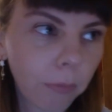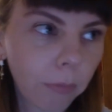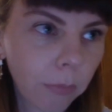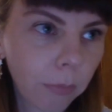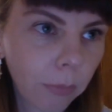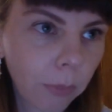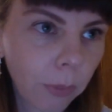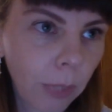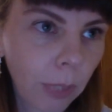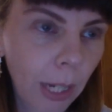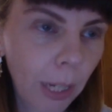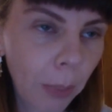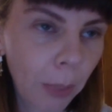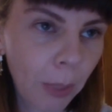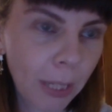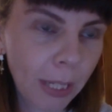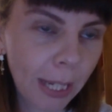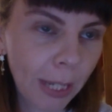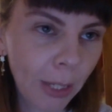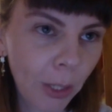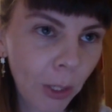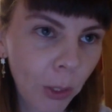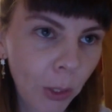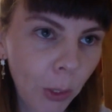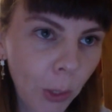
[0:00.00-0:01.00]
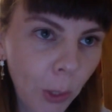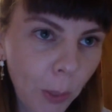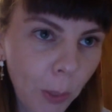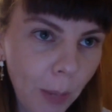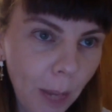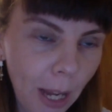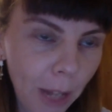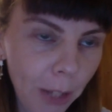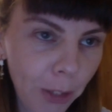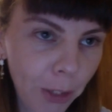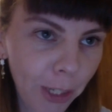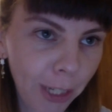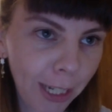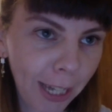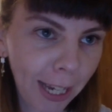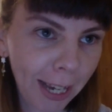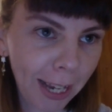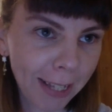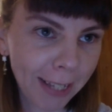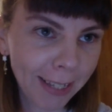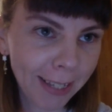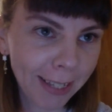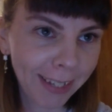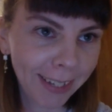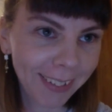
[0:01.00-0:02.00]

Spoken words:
Well, I don't want to say too much in case